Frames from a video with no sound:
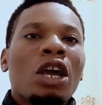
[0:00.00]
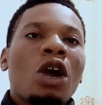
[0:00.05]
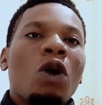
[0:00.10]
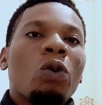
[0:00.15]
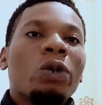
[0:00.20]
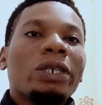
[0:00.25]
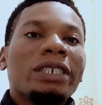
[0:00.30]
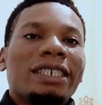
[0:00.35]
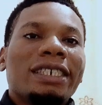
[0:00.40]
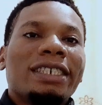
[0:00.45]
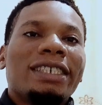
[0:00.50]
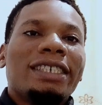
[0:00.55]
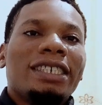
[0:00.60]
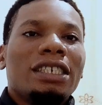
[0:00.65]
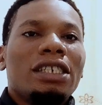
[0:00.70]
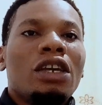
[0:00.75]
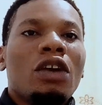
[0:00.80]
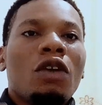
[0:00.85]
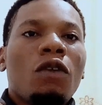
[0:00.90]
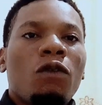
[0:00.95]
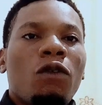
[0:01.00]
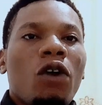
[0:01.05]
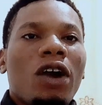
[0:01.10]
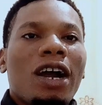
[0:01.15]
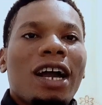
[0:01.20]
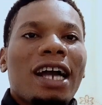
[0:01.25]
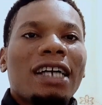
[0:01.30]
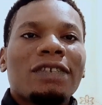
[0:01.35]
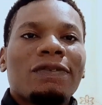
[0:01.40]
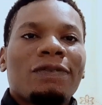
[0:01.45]
which is the
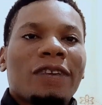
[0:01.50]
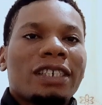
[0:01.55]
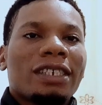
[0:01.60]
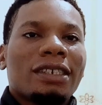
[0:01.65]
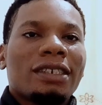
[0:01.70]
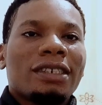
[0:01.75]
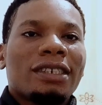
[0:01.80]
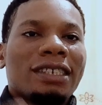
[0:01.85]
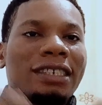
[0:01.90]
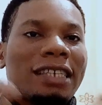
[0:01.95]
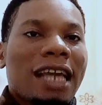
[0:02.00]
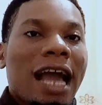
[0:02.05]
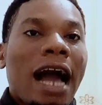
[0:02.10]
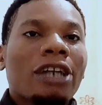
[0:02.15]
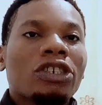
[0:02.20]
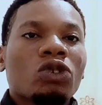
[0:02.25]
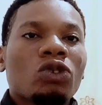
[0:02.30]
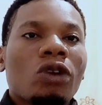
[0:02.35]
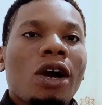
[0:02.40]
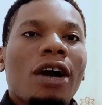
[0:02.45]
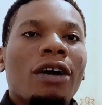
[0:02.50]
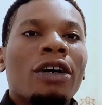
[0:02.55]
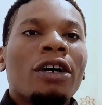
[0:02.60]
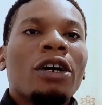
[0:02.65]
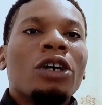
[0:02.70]
forecast versus the actual.